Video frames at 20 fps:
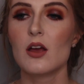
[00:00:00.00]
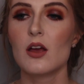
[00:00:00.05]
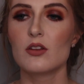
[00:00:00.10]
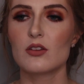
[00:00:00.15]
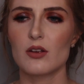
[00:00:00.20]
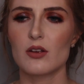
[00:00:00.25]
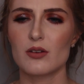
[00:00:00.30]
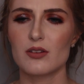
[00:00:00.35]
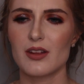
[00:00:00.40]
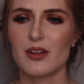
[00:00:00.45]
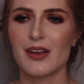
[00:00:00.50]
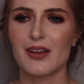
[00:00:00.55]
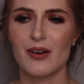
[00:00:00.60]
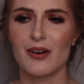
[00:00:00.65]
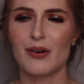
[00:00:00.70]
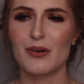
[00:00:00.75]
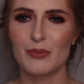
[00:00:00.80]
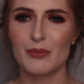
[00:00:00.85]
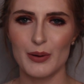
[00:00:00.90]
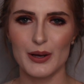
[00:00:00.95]
So I was like,
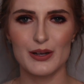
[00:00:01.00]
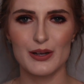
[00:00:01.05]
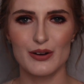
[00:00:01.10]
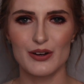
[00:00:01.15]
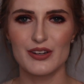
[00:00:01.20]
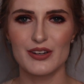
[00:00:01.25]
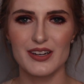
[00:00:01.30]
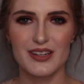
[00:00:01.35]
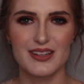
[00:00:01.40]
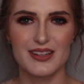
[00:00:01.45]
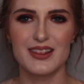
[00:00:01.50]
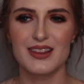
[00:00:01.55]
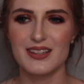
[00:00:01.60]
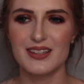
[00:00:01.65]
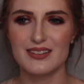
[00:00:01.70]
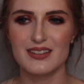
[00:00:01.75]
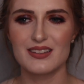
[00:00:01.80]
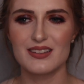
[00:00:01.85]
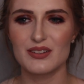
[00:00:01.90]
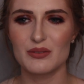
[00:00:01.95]
oh my god,
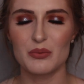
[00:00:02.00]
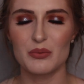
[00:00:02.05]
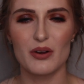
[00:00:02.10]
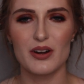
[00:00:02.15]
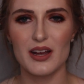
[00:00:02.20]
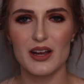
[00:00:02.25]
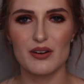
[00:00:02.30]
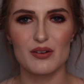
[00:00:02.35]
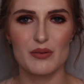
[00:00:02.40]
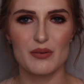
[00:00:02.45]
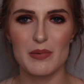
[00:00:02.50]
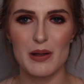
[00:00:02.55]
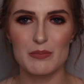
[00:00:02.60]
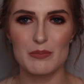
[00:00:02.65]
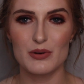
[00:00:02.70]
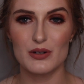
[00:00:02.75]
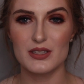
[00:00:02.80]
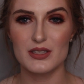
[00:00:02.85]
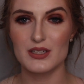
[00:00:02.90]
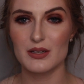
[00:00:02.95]
this isn't what I
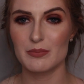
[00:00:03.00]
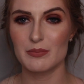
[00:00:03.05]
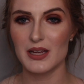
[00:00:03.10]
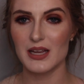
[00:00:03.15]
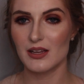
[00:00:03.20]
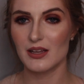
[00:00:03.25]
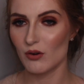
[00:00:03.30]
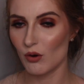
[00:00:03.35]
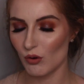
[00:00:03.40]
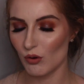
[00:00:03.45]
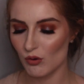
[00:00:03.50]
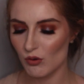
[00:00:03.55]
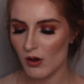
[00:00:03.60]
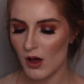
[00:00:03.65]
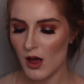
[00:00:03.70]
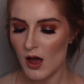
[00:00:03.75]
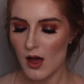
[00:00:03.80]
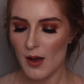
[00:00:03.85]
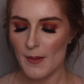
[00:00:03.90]
remember it to be at all.